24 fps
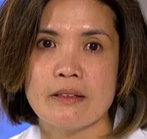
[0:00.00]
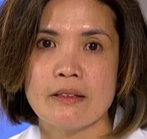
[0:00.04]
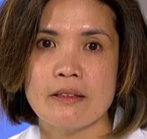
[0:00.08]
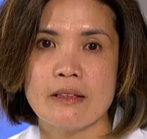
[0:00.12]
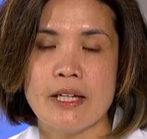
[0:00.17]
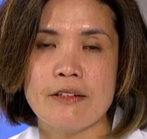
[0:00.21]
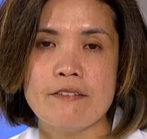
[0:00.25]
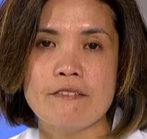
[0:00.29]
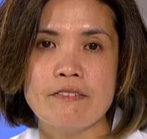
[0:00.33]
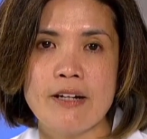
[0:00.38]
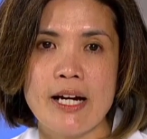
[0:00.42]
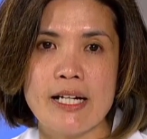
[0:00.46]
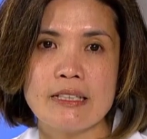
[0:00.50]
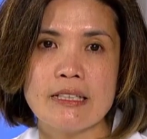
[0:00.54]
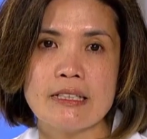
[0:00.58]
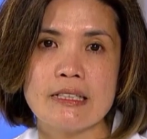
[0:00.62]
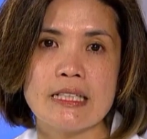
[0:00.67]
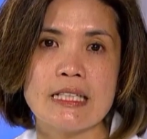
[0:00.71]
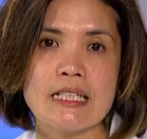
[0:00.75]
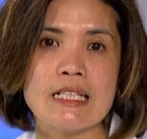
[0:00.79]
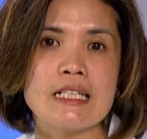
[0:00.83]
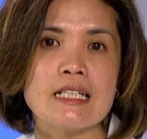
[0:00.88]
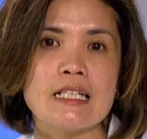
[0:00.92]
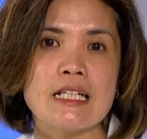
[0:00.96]
And
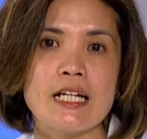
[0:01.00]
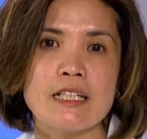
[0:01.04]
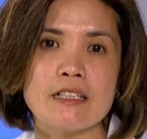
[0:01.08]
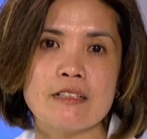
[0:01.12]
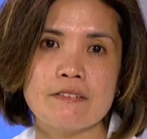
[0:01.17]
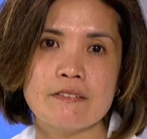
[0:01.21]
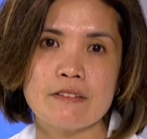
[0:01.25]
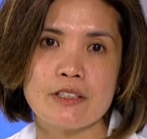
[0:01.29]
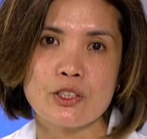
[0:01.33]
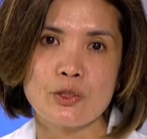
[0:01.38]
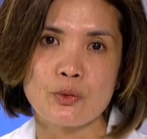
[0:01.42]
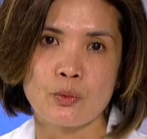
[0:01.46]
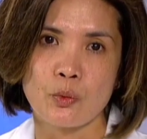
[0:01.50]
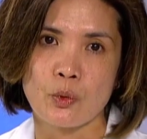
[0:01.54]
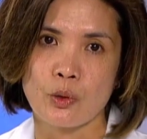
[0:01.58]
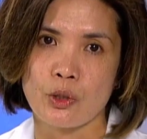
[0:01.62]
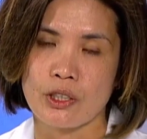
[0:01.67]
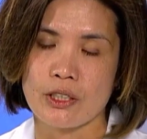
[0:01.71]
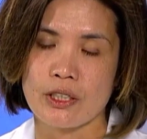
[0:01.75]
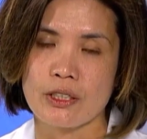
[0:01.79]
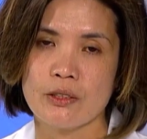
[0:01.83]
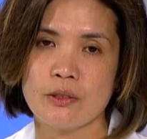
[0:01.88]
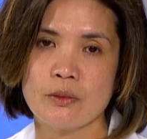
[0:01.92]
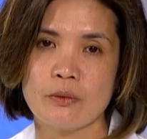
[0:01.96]
finally, none of this
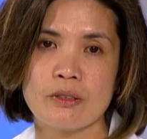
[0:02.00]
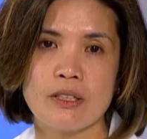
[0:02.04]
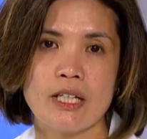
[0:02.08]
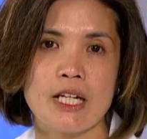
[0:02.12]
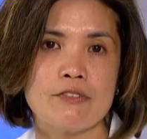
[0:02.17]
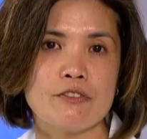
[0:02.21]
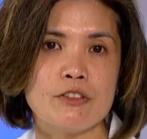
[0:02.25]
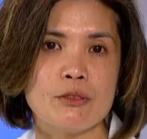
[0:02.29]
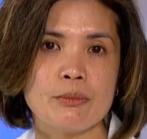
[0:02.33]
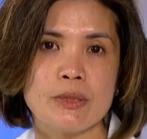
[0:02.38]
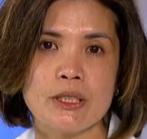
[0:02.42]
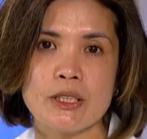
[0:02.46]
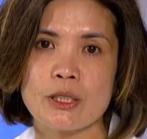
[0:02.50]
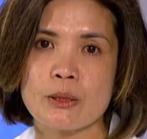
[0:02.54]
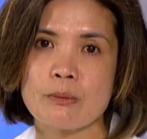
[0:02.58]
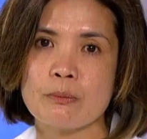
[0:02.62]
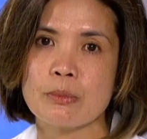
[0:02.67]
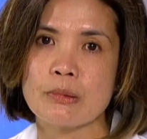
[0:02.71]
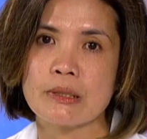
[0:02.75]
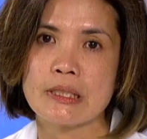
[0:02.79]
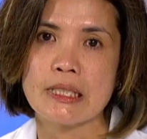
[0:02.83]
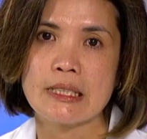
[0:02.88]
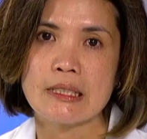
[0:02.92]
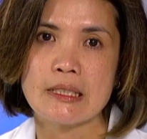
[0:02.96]
work will ever be
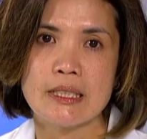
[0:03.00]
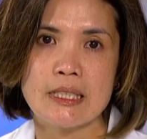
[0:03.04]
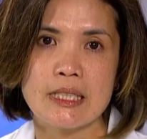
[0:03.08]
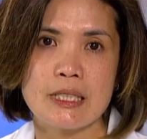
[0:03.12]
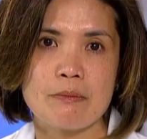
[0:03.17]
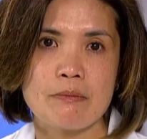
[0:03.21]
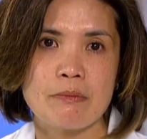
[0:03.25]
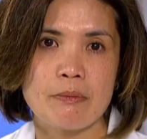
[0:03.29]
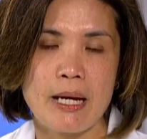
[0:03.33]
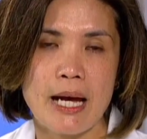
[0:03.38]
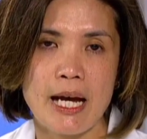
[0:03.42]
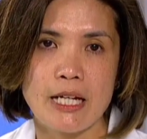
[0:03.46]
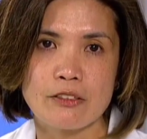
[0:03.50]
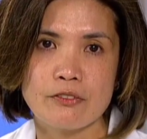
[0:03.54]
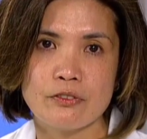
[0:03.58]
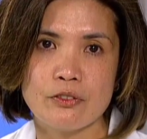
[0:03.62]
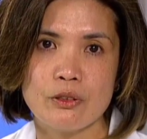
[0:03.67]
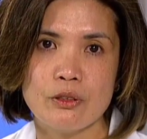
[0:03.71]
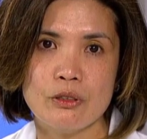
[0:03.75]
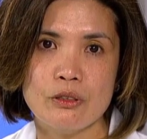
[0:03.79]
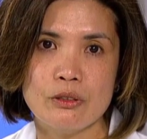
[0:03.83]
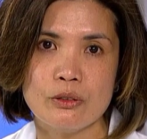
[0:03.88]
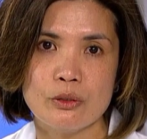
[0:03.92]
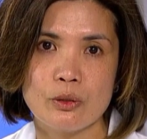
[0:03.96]
completely
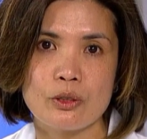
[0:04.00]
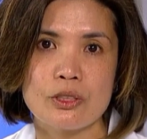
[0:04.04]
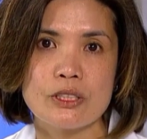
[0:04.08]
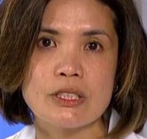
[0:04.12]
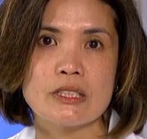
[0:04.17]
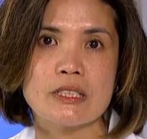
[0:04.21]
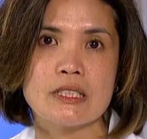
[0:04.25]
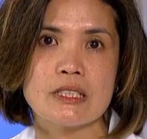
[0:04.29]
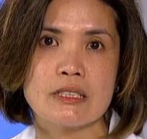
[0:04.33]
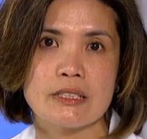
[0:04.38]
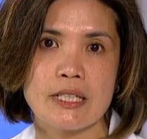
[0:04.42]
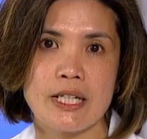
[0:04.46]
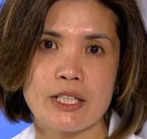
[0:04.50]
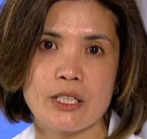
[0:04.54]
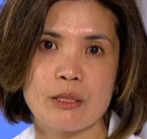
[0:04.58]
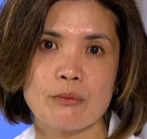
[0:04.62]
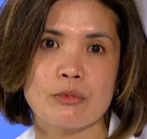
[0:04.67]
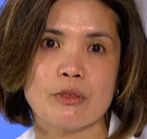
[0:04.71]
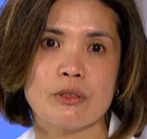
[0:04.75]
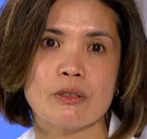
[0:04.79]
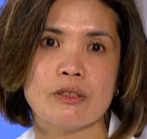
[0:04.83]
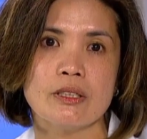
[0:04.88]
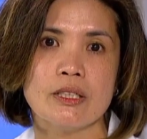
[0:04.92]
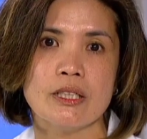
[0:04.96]
impactful nor
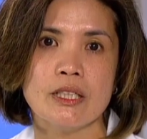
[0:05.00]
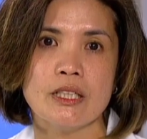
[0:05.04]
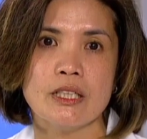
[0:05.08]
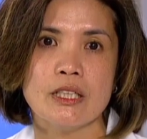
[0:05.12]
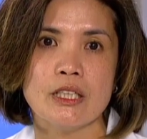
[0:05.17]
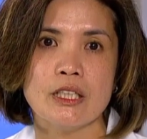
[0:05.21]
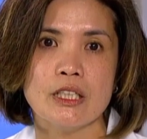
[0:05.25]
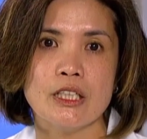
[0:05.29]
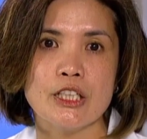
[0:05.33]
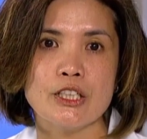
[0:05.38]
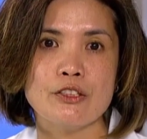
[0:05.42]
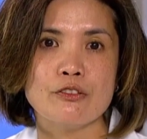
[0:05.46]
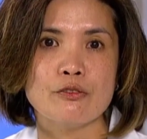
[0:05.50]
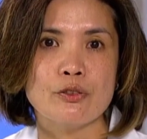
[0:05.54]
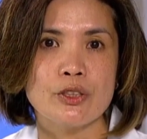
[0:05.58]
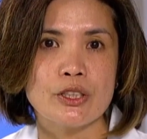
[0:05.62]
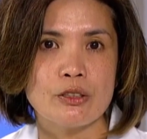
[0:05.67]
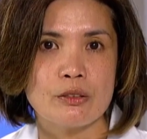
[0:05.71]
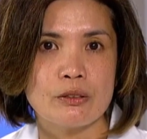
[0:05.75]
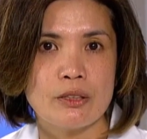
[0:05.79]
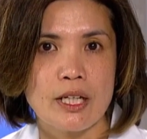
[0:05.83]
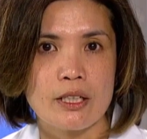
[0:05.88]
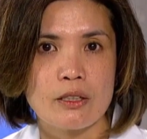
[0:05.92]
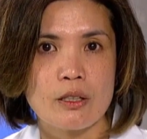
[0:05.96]
sustainable if we
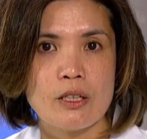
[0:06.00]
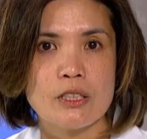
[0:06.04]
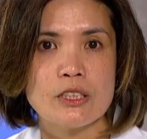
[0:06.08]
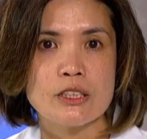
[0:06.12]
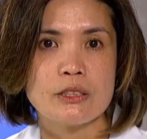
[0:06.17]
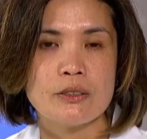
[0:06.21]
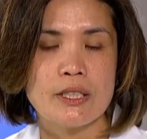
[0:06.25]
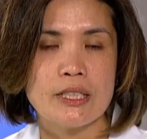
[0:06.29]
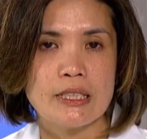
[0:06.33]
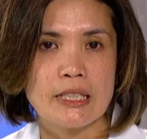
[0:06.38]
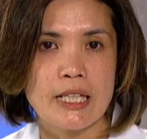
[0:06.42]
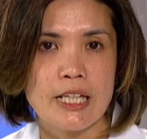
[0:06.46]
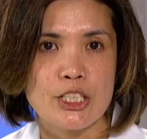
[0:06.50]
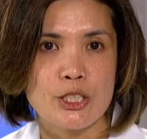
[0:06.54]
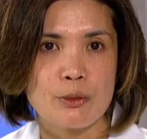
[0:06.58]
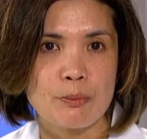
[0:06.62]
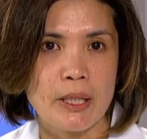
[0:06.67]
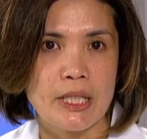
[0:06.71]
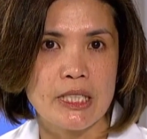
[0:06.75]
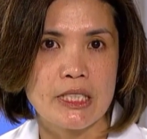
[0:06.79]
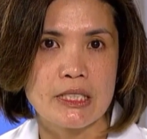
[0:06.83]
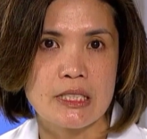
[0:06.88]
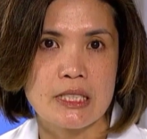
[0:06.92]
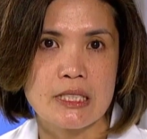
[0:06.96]
do not also engage
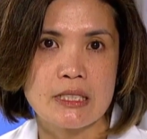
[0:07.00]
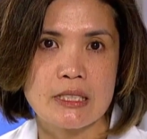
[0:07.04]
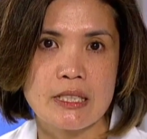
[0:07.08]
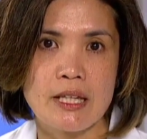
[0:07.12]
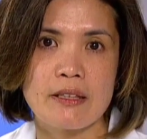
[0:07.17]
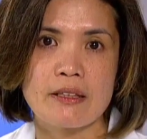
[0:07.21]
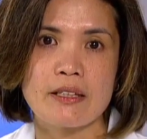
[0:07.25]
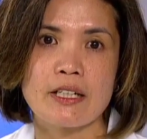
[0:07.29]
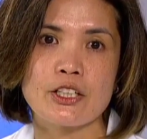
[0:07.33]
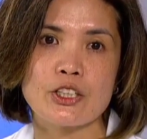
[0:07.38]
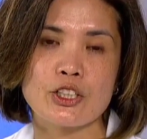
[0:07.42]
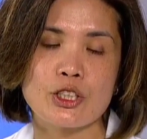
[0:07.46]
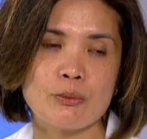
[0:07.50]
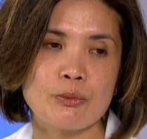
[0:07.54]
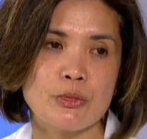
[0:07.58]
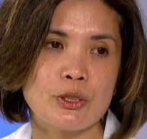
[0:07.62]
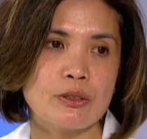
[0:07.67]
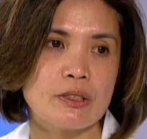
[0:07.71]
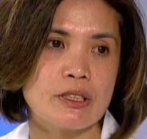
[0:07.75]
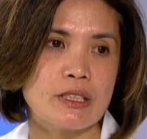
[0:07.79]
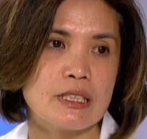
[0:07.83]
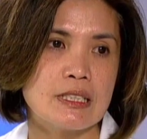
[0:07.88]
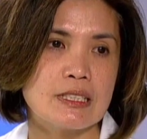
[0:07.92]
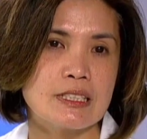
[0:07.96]
patients and their
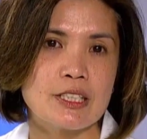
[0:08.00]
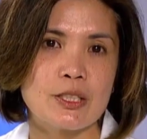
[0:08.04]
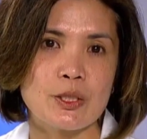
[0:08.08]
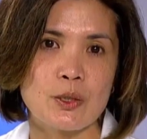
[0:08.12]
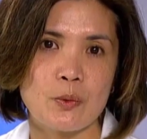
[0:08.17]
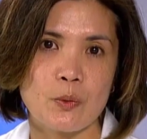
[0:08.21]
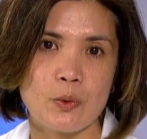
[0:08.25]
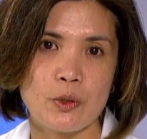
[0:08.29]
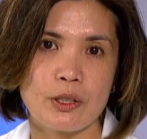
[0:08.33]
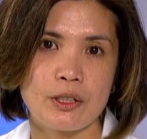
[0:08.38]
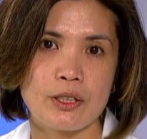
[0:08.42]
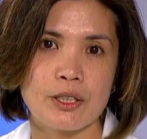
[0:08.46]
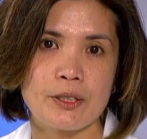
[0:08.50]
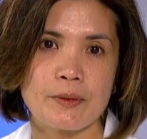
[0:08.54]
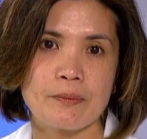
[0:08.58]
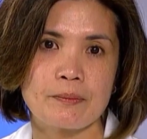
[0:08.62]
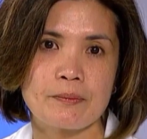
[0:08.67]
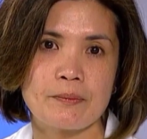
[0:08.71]
communities in the work.